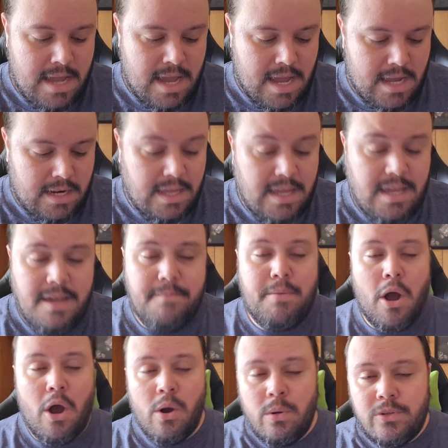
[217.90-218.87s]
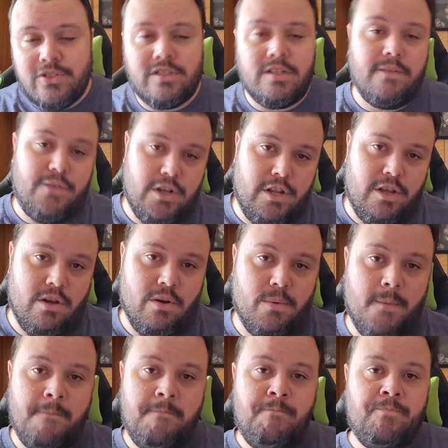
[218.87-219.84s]
And he posted a
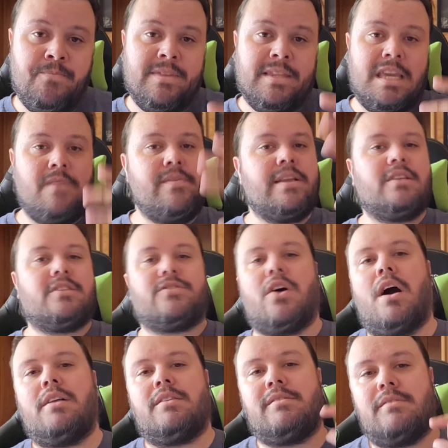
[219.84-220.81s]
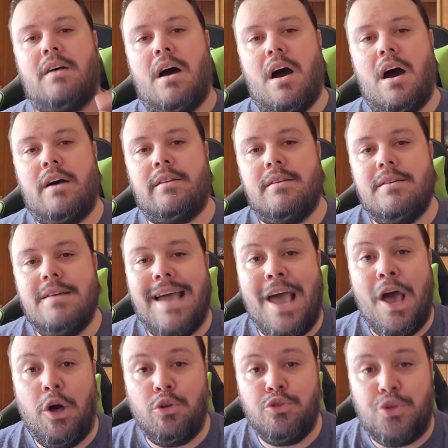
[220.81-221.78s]
video giving his thoughts on
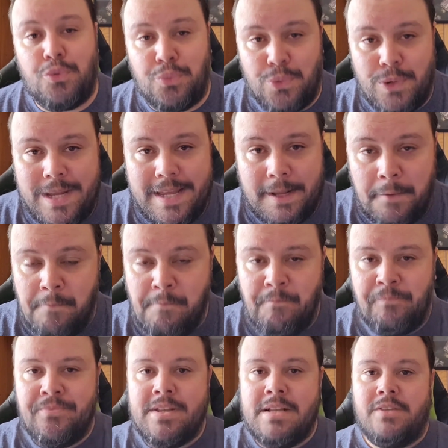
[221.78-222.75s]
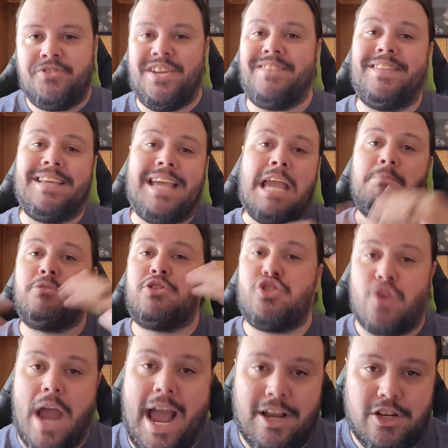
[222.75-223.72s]
Elden Ring, saying the game is
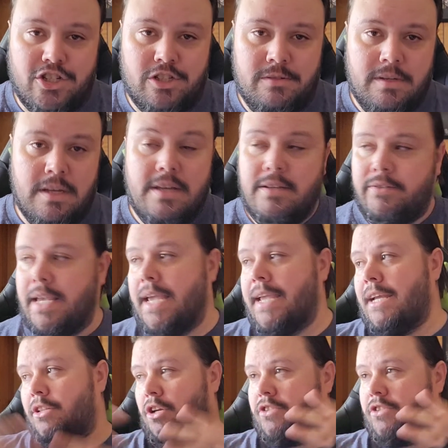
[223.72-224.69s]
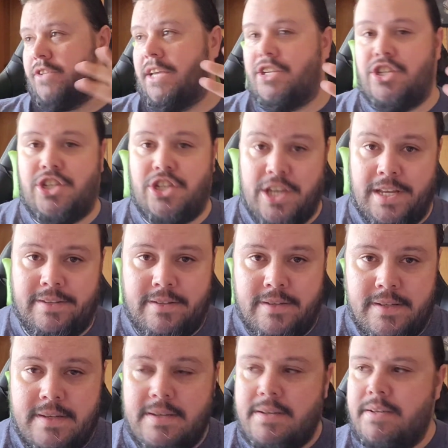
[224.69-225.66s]
trash, saying it looks like shit,
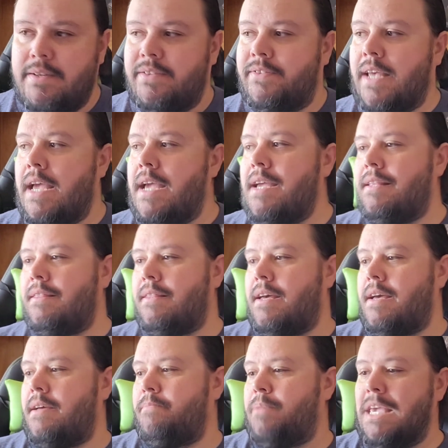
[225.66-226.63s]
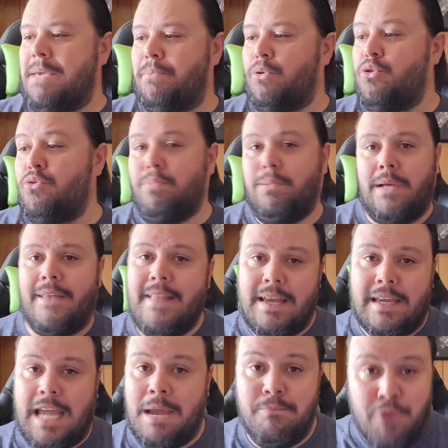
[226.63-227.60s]
saying that people who play
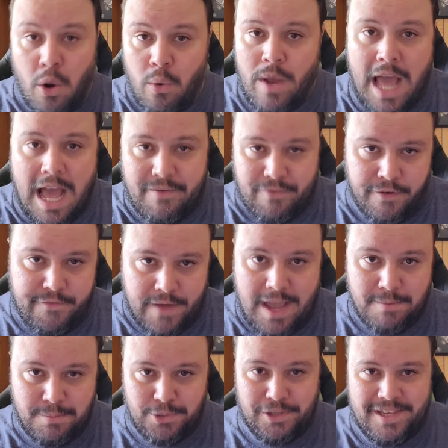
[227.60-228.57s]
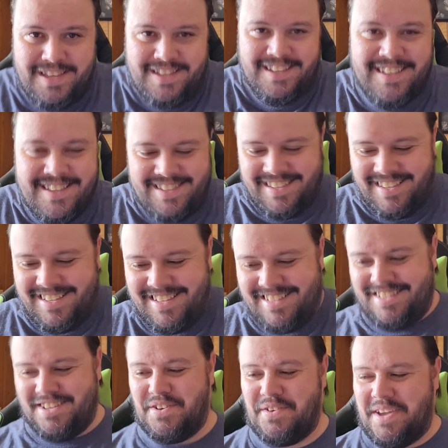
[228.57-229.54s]
that game don't have a family.
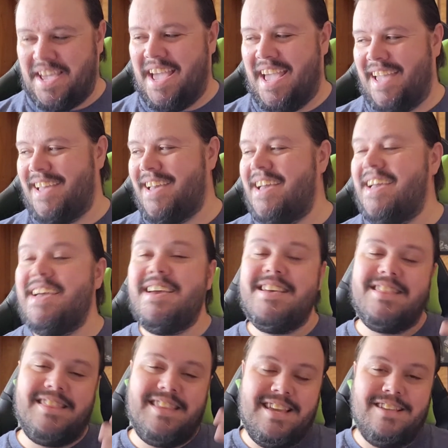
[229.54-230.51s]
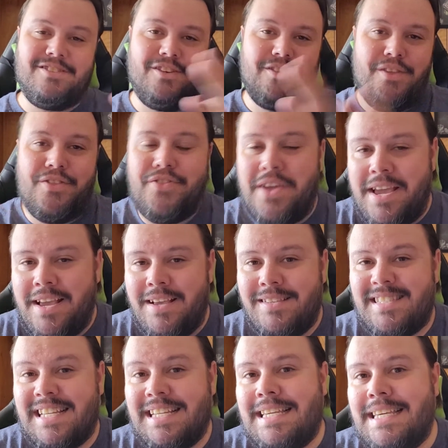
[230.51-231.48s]
Okay? These are the
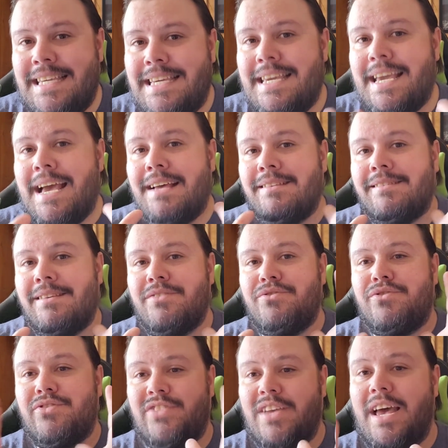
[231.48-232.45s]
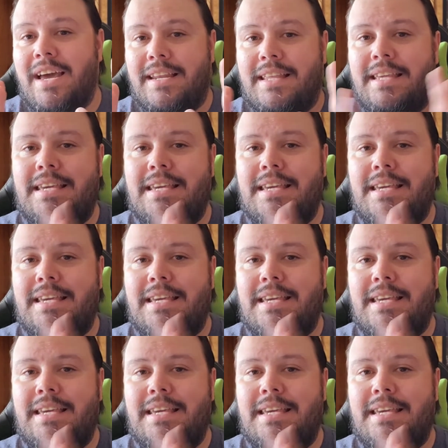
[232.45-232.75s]
things that he has said.